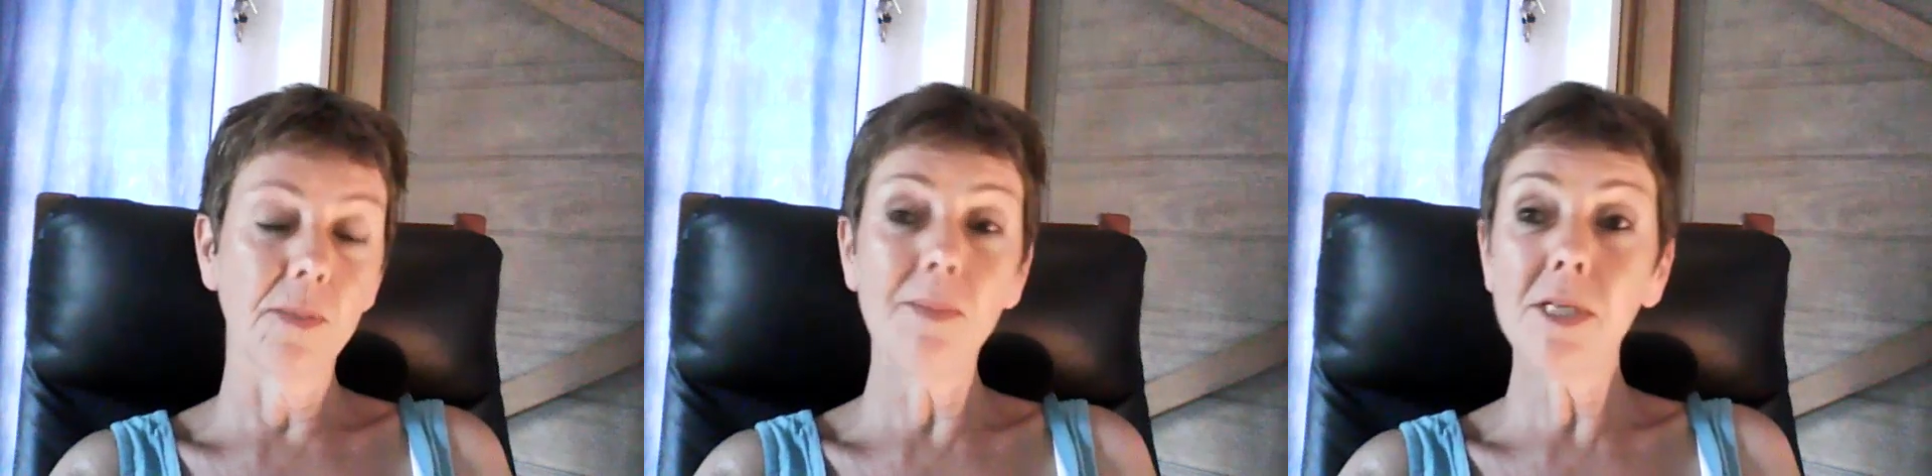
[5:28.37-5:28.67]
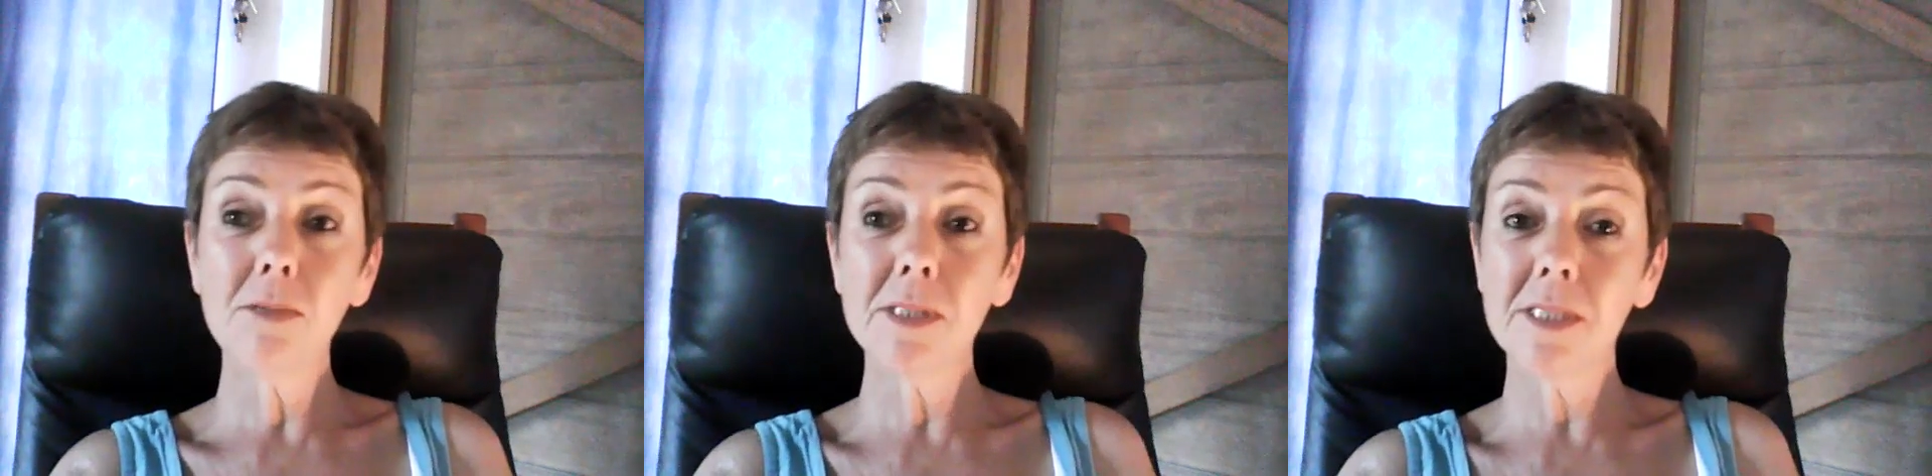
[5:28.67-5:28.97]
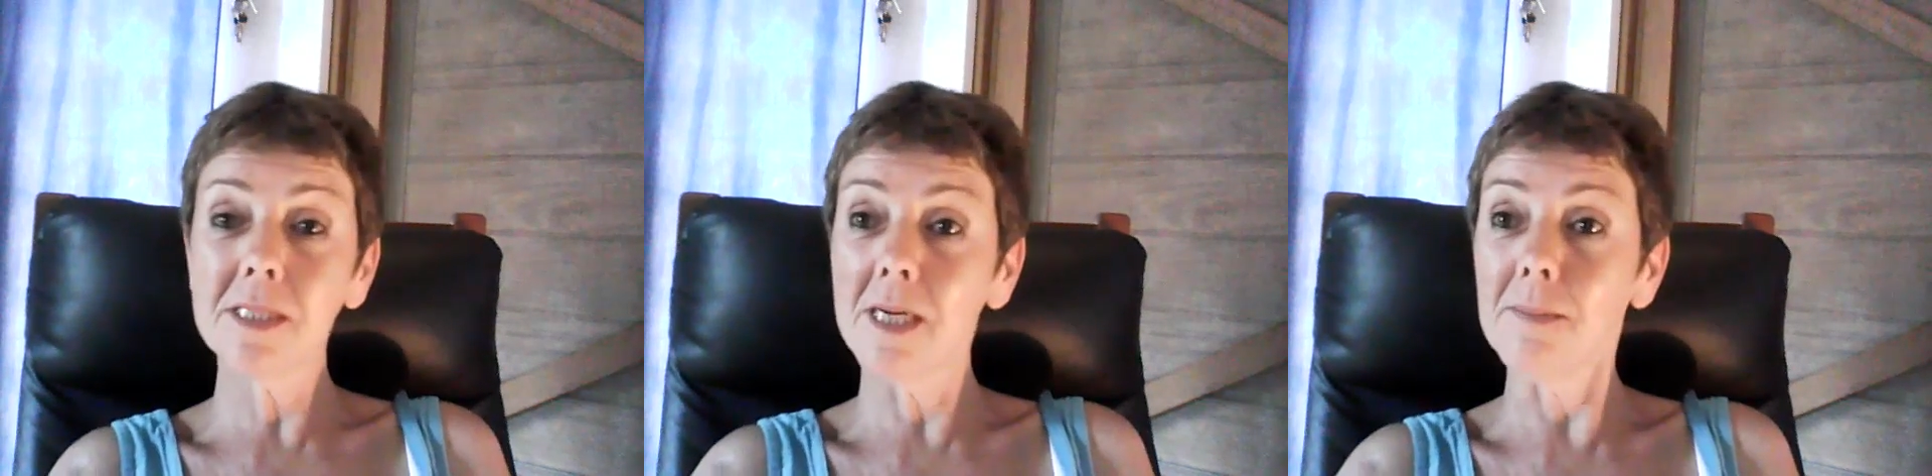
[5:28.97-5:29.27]
Maybe it will
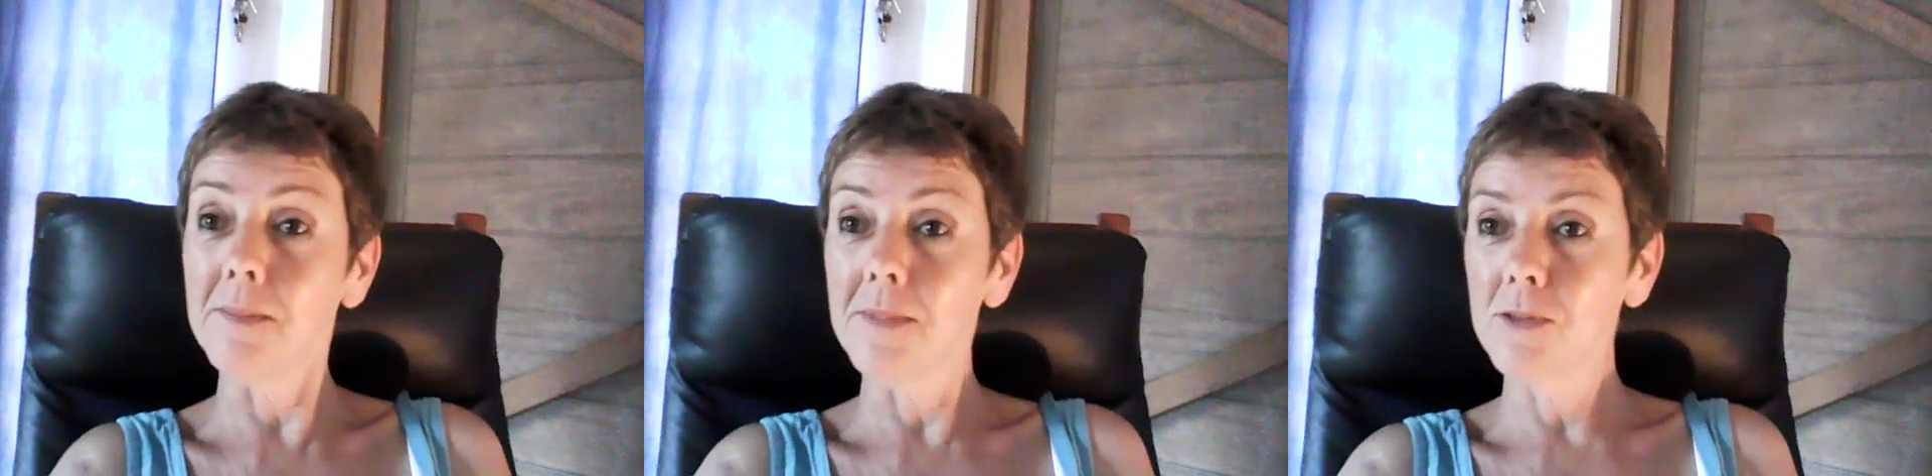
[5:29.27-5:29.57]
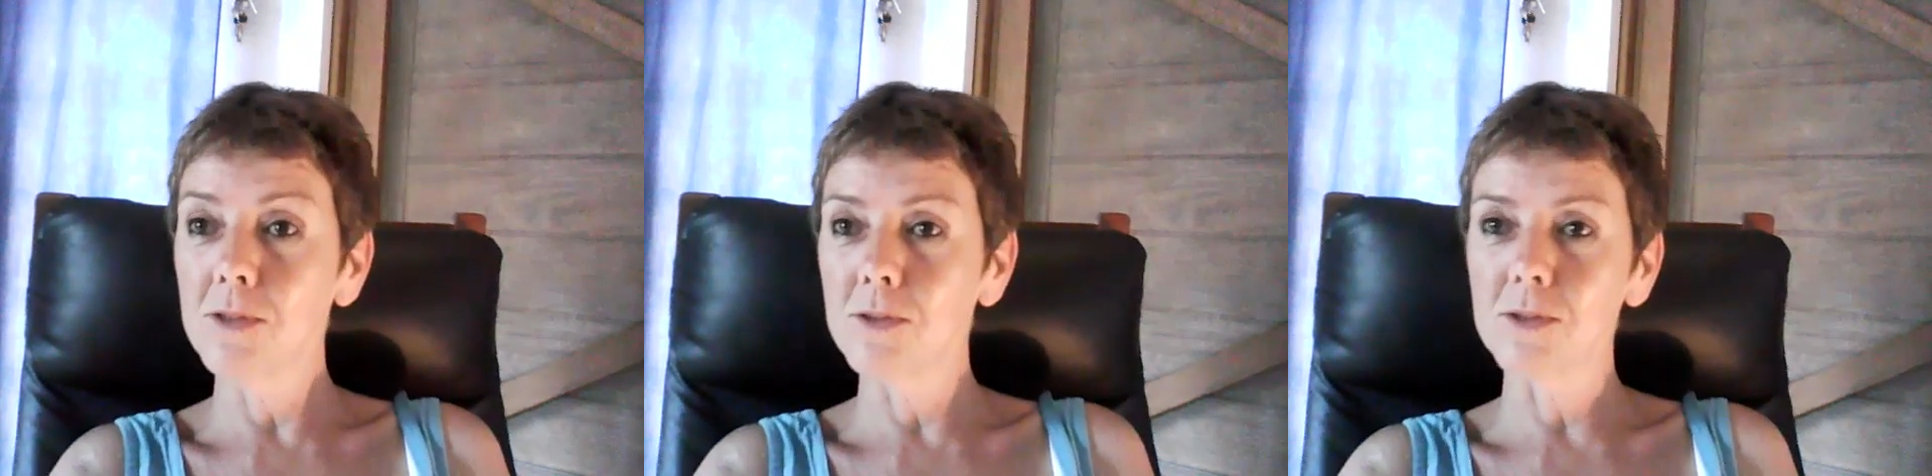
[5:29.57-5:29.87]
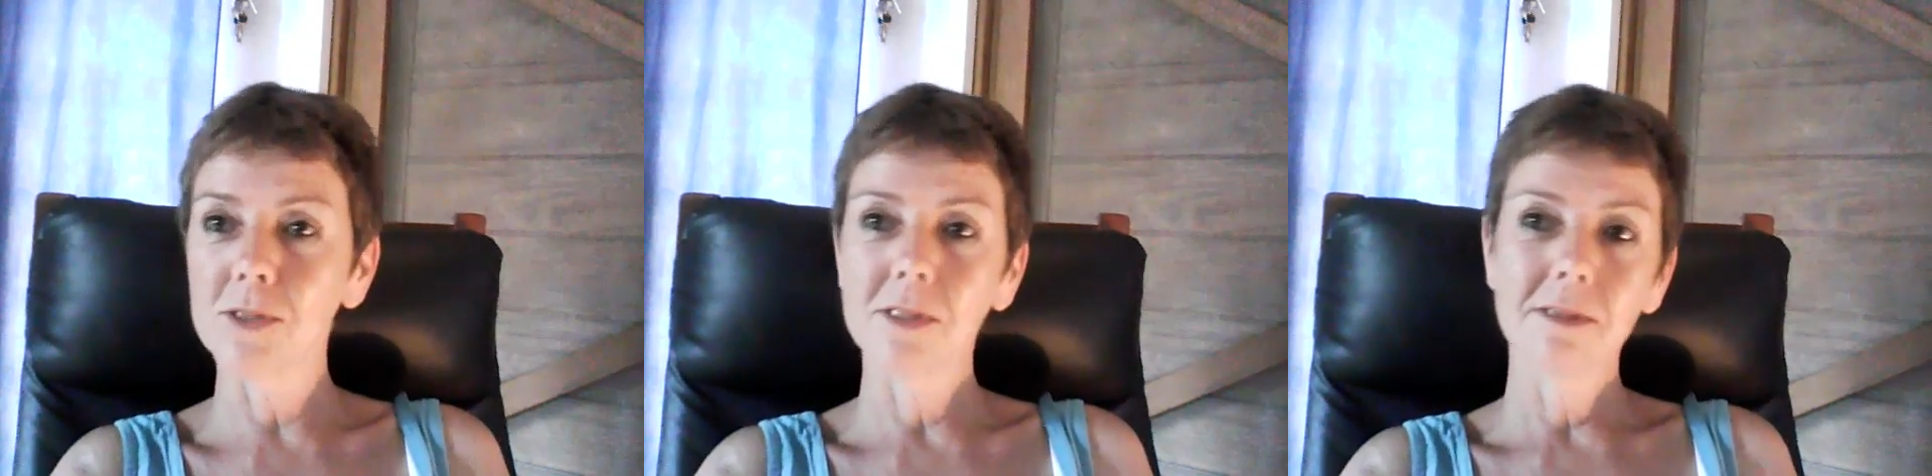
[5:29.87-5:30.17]
still come. Who
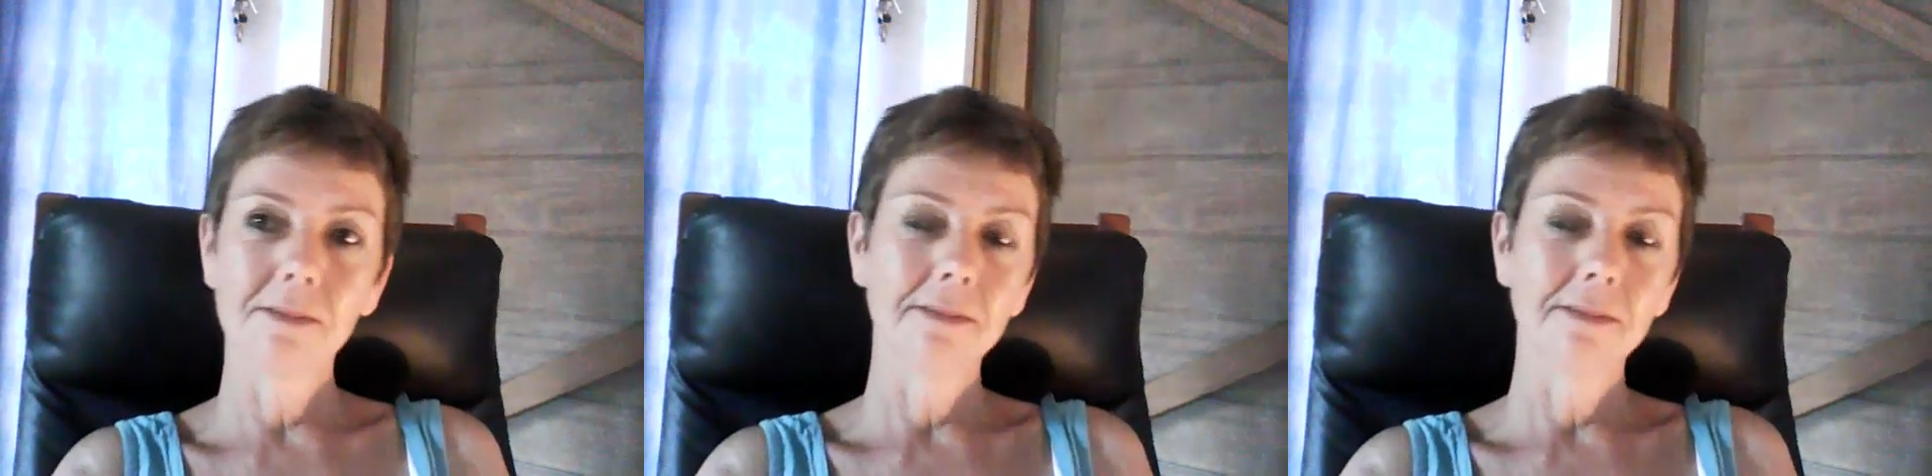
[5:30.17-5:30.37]
knows?